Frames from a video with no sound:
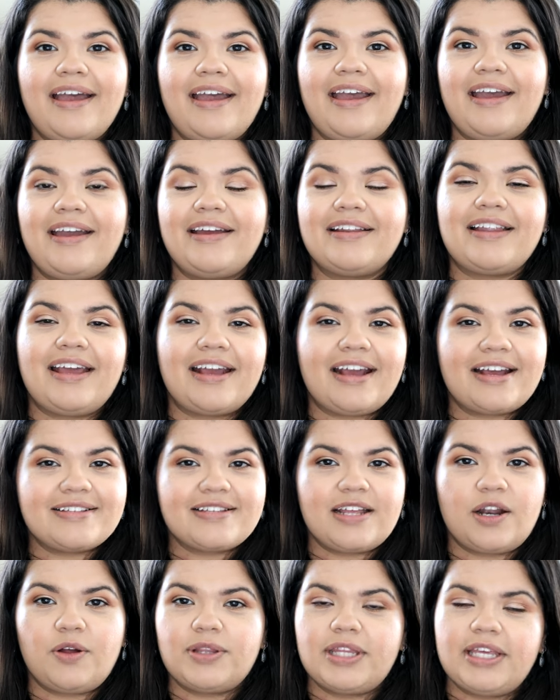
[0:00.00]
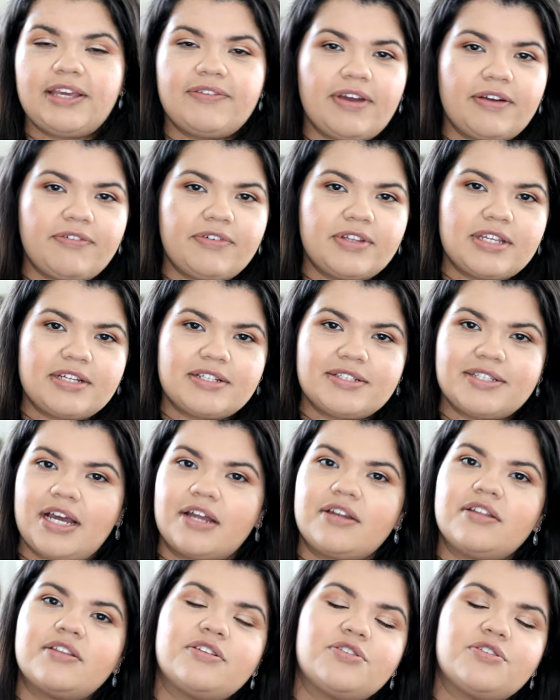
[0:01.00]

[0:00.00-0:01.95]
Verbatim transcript: And like I said, I'll leave everything down in